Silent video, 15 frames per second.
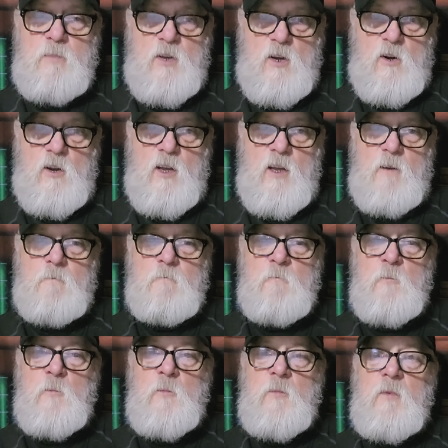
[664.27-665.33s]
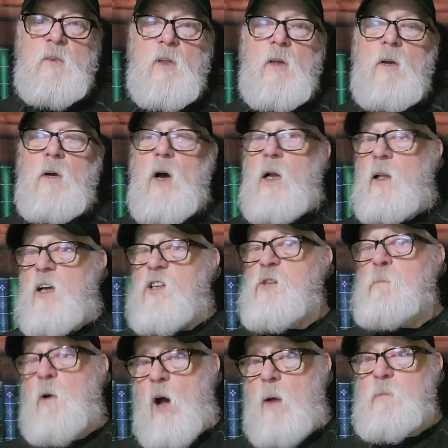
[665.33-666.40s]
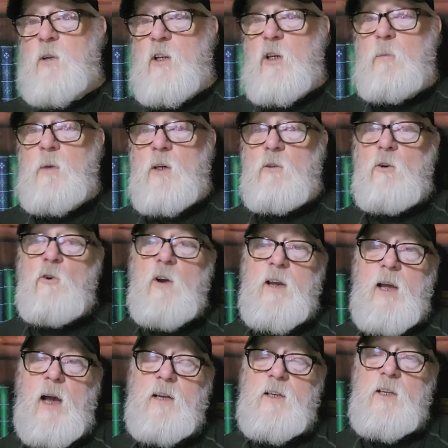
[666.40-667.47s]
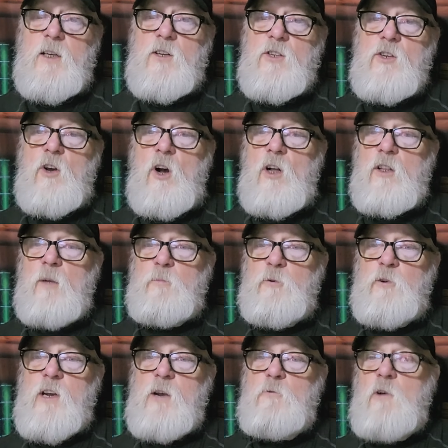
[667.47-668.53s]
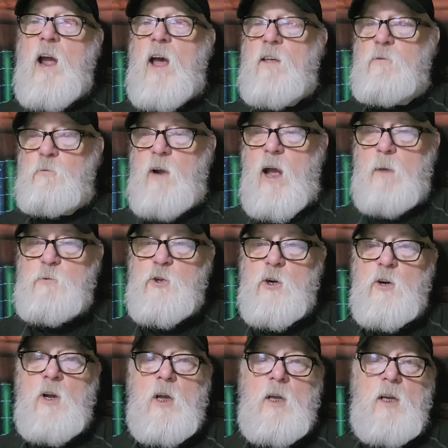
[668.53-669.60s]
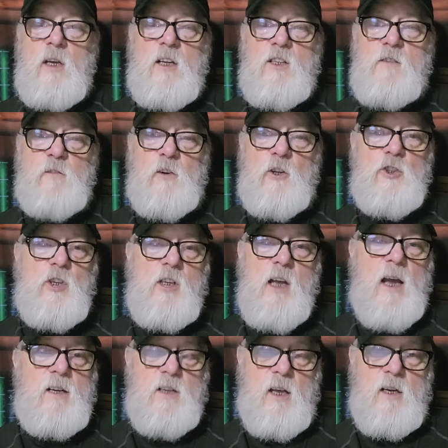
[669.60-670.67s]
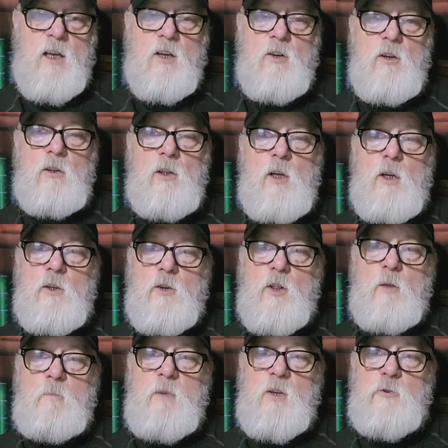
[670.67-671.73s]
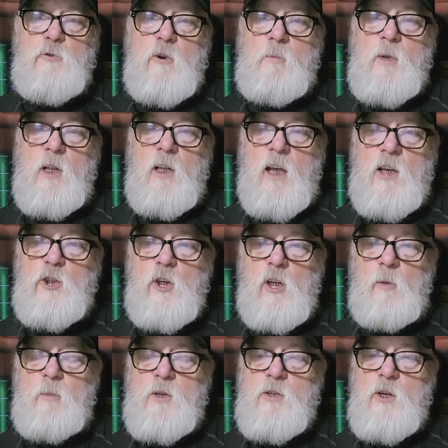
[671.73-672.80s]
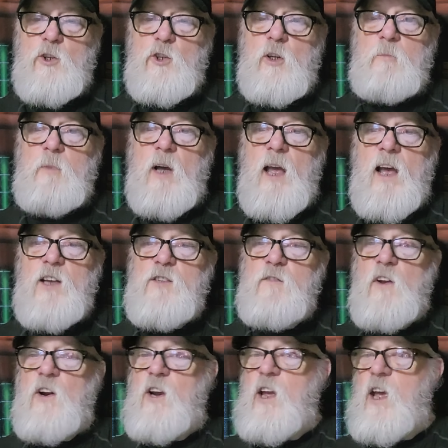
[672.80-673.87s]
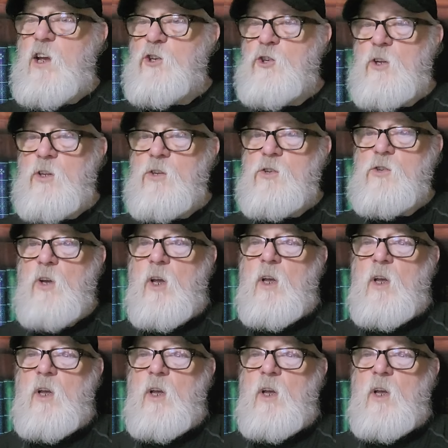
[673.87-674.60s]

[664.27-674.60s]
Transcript: period. A less popular but growing idea is called the pre-wrath rapture. It's virtually identical to the mid-tribulational position, but has variations